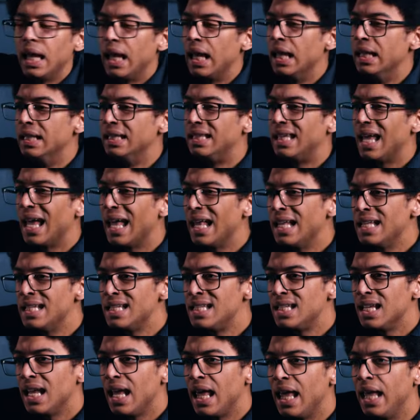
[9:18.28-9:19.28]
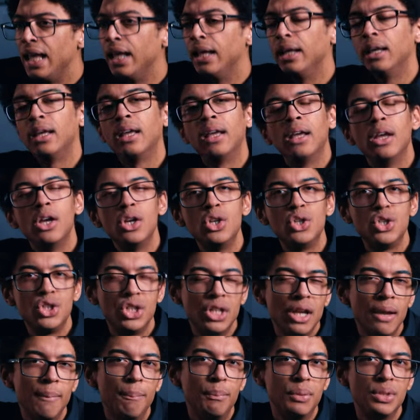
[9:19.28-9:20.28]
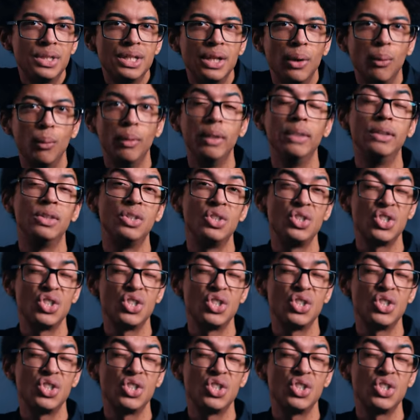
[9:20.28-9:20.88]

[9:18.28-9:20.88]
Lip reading: Intenze Inc. ships with